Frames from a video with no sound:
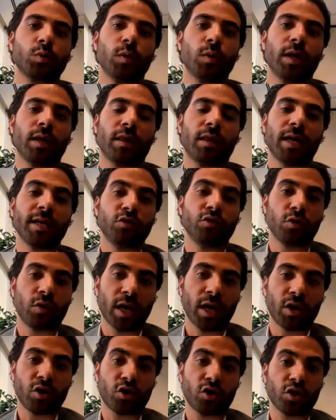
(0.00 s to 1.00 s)
with
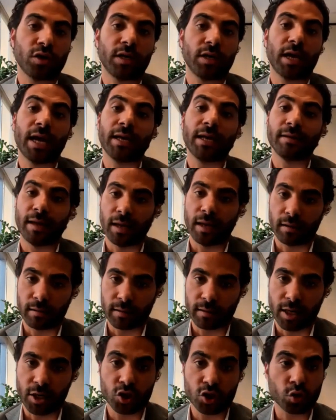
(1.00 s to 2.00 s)
education and
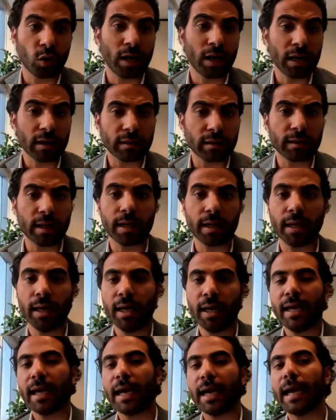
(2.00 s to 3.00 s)
healthcare. So health tech
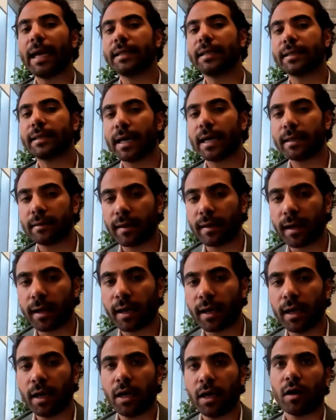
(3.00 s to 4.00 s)
and ed tech
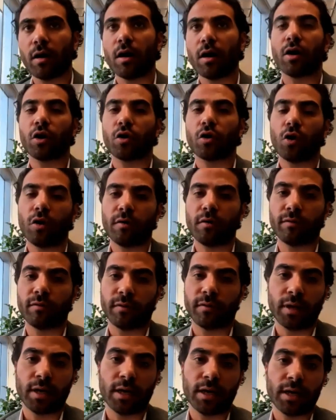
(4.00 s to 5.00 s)
are of
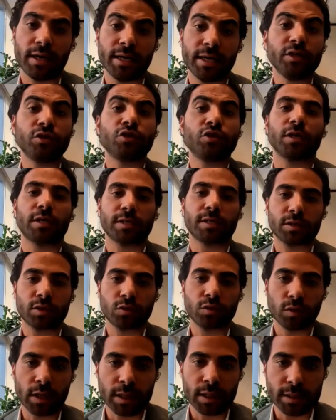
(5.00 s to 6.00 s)
interest
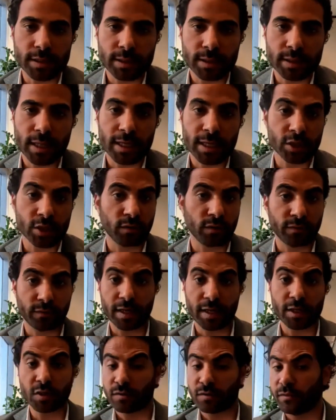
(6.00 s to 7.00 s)
to us as
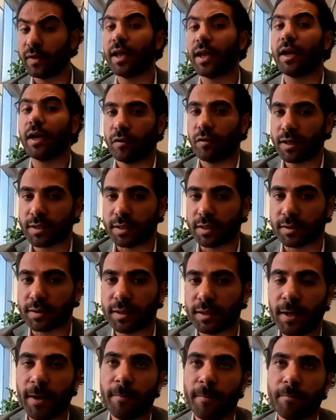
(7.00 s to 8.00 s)
of very recent.
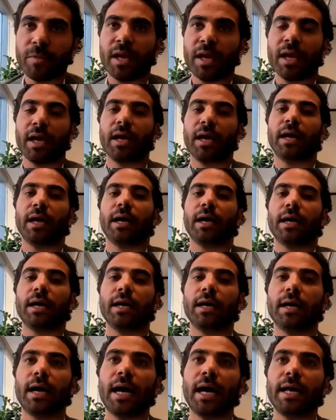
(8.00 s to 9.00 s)

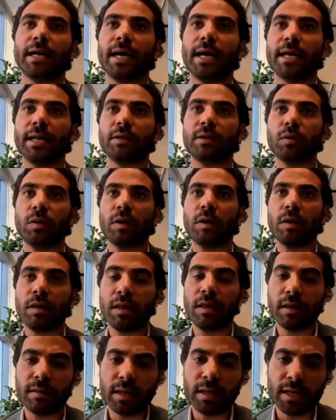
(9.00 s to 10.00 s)
And
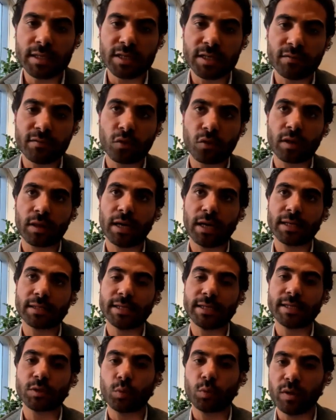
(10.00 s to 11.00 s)
the reason for that
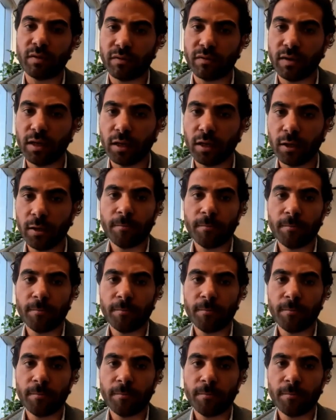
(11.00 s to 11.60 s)
is we feel